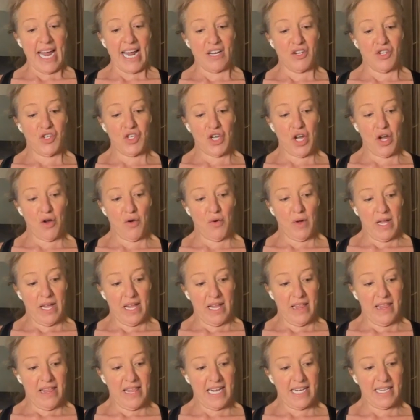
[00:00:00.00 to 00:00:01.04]
And so
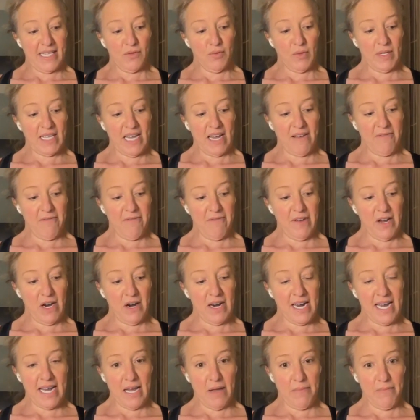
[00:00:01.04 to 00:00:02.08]
this was a
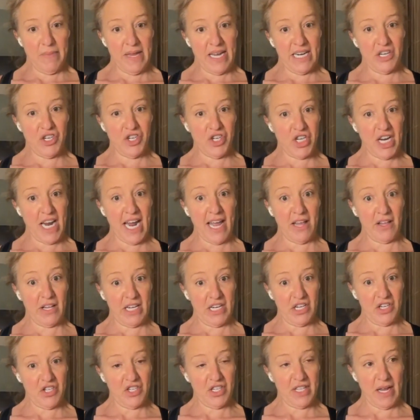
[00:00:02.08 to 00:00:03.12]
very big
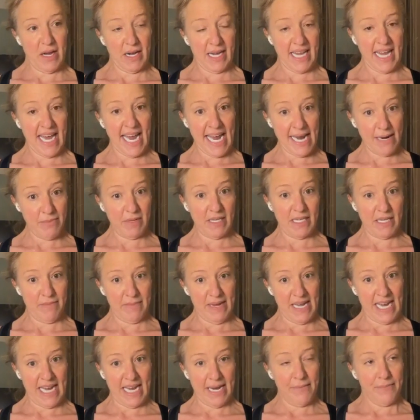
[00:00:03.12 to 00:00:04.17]
challenge that came to
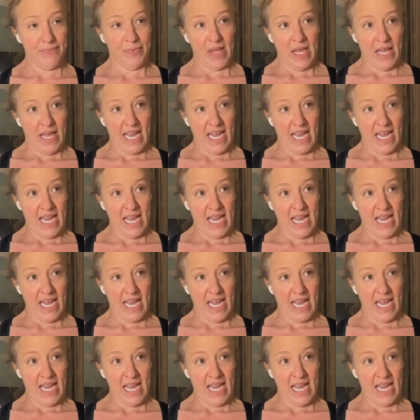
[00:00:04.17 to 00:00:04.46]
me